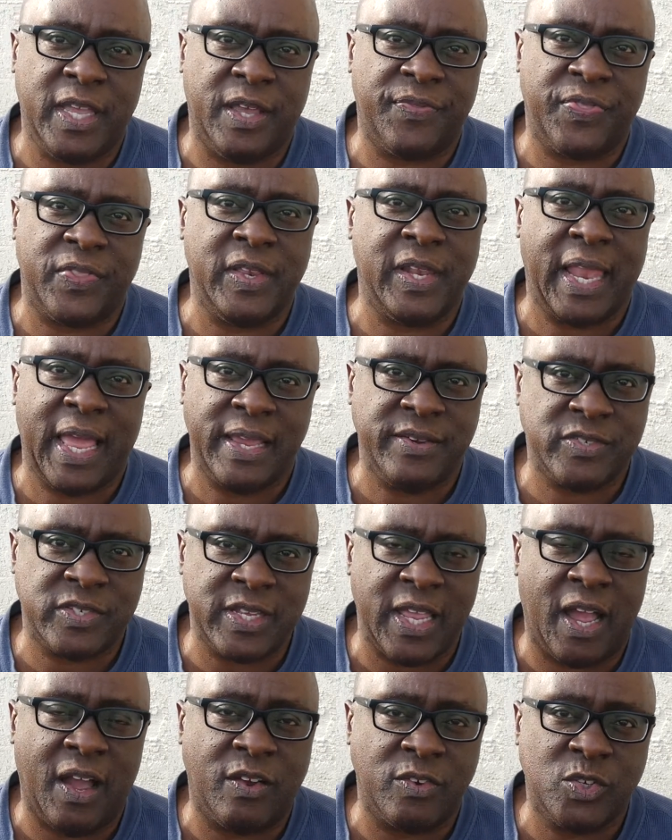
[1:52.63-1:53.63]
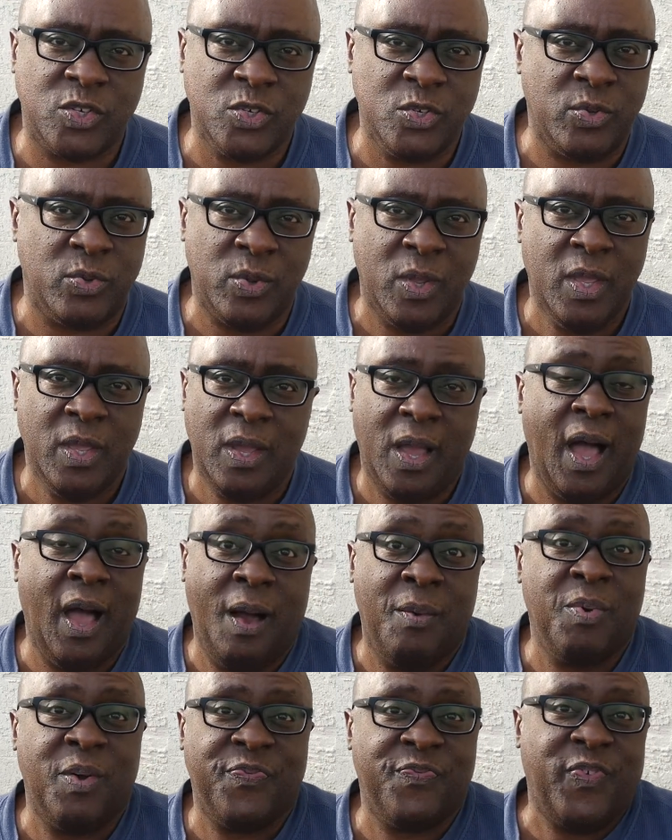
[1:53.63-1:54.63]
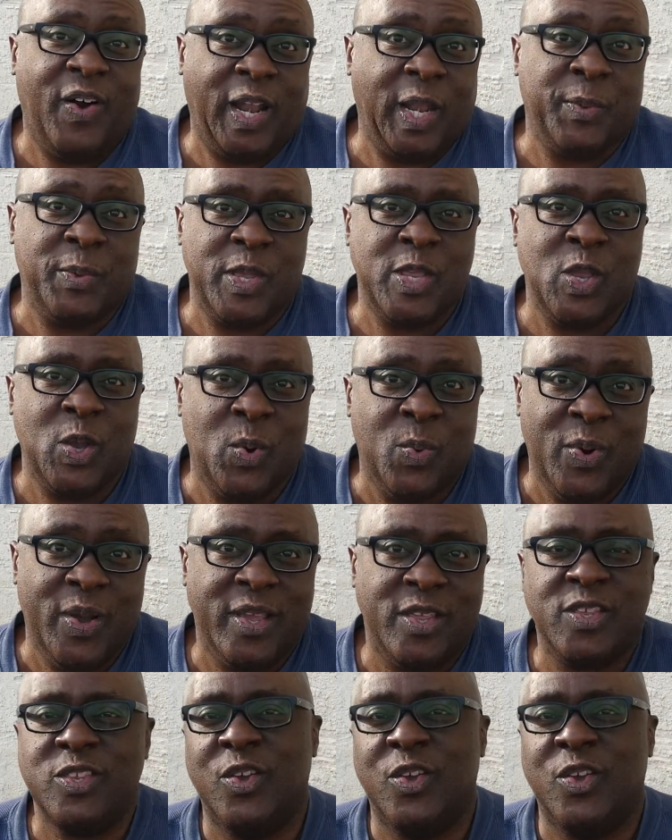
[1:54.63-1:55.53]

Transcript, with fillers: healthy lifestyle too uh, with following your what?